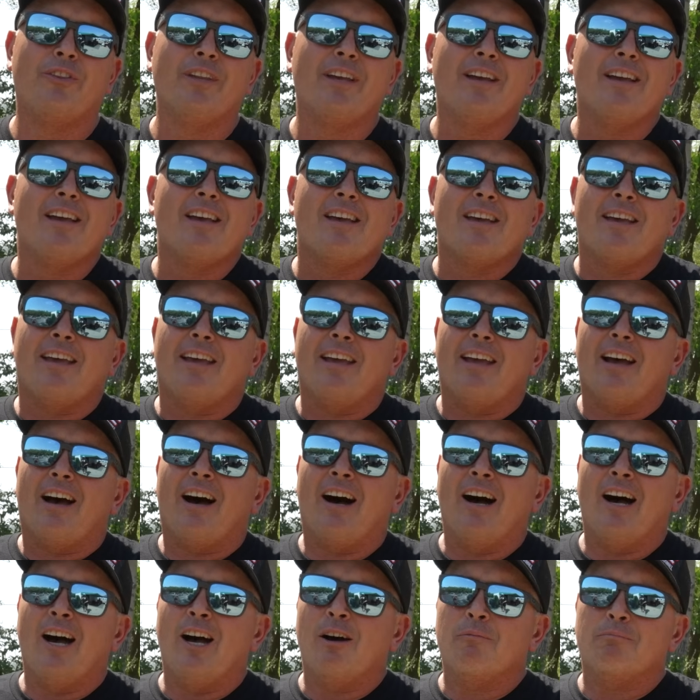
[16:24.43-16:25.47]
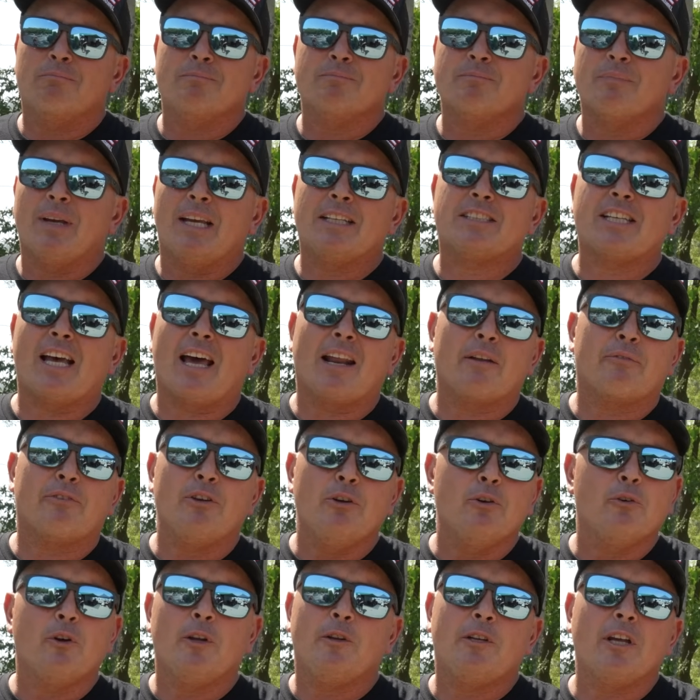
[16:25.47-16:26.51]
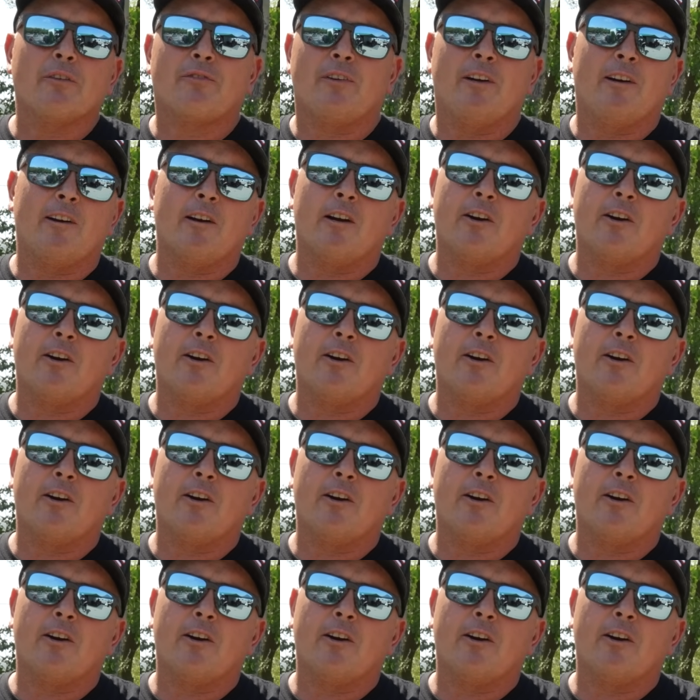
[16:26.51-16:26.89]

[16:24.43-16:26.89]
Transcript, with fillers: Um, it's had a few different